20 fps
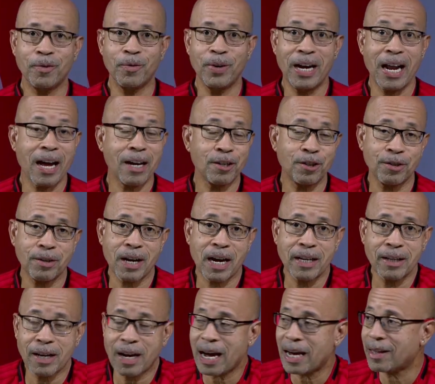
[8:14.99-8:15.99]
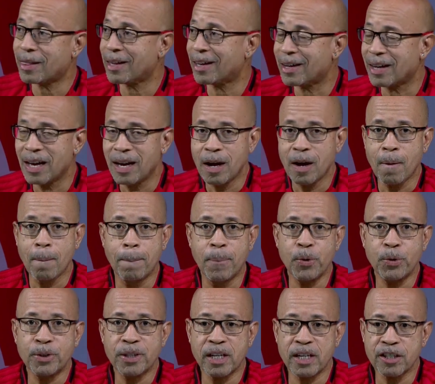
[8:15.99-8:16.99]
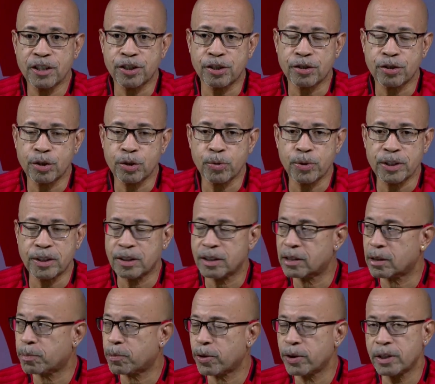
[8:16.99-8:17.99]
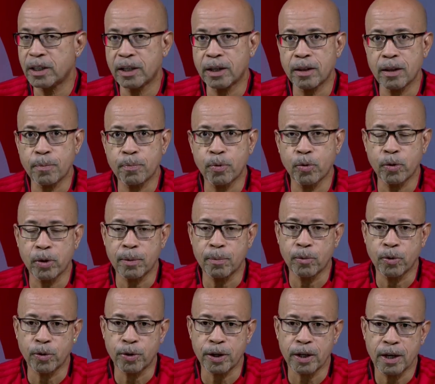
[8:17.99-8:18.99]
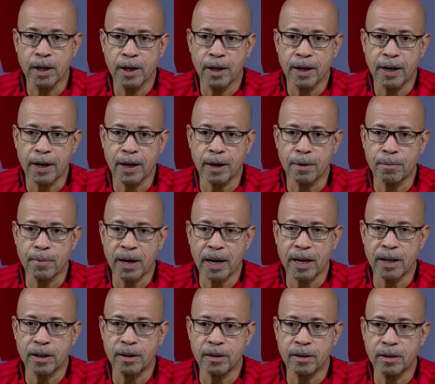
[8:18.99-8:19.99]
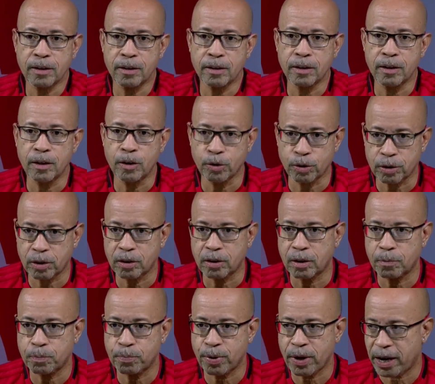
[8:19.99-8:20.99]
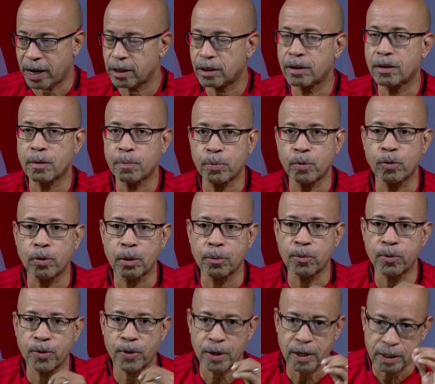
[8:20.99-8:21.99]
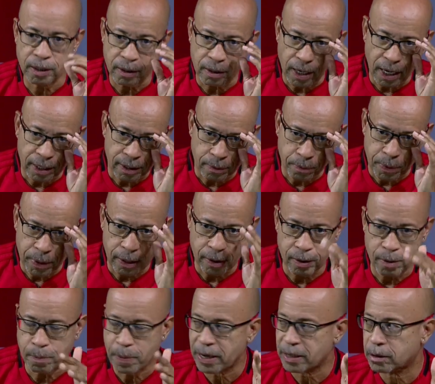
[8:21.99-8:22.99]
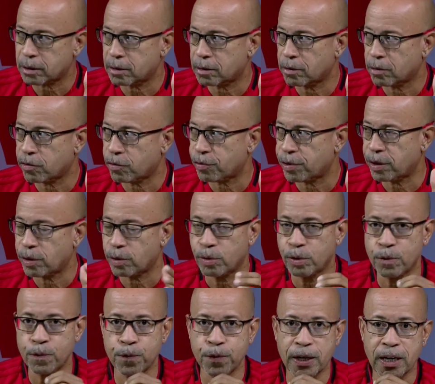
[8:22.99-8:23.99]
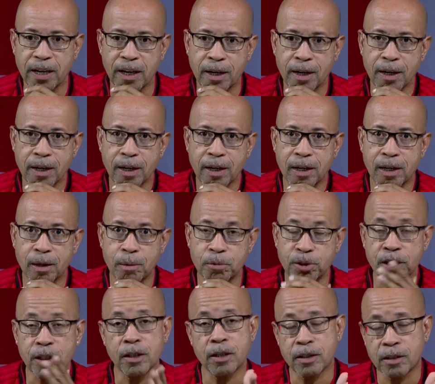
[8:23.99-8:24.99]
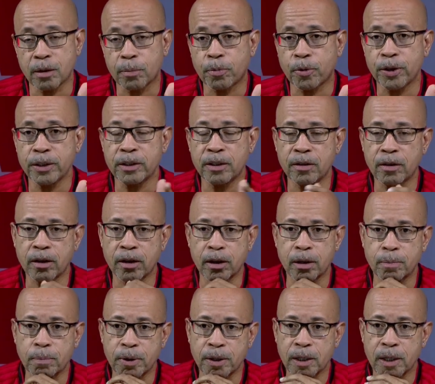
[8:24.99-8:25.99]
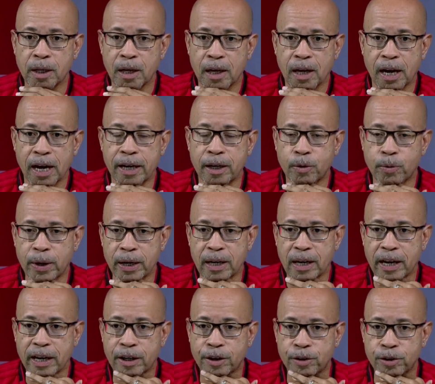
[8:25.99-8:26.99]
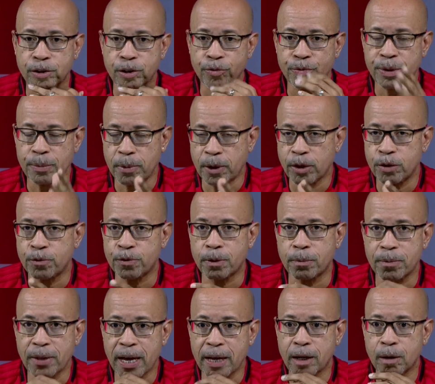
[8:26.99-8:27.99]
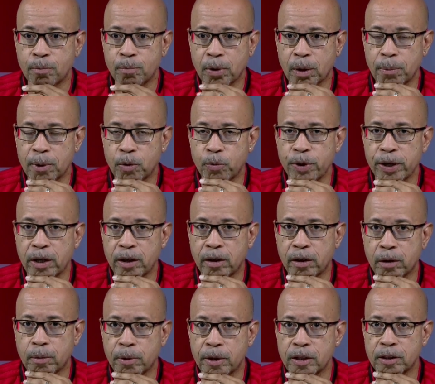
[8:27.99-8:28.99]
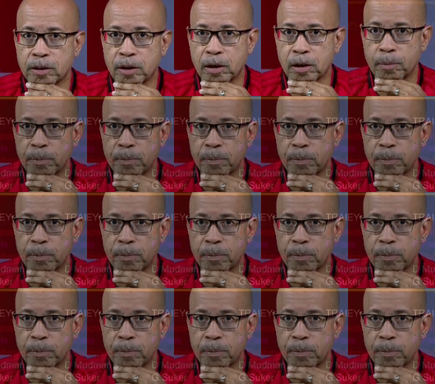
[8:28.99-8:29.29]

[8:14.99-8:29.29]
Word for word: well, actually, I, I think Bootylicious, who was disappointing in the Portmore, um, had looked prior to the Portmore as, as being the best three year old filly. Um, she disappointed there, but I quite like her to rebound from that and probably win here. But it's going to